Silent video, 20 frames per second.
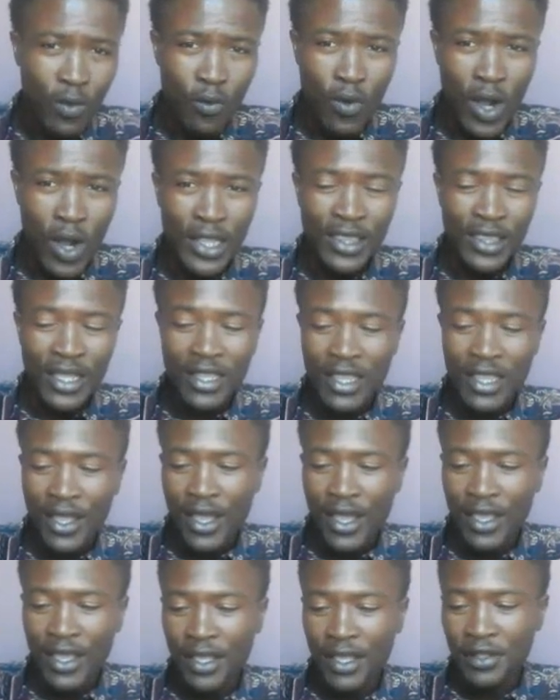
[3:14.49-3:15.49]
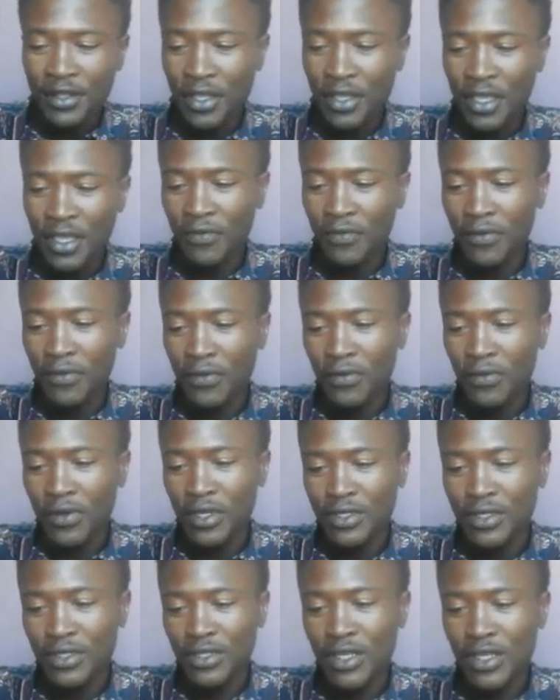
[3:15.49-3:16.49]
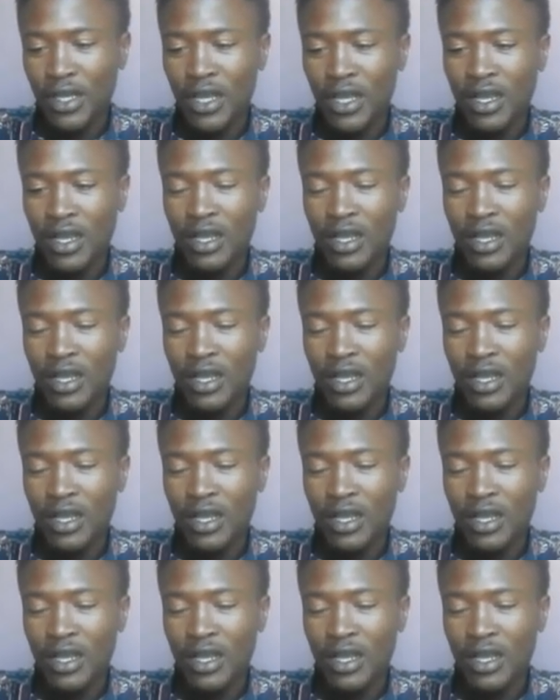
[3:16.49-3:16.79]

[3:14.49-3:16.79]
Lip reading: One that I can give you is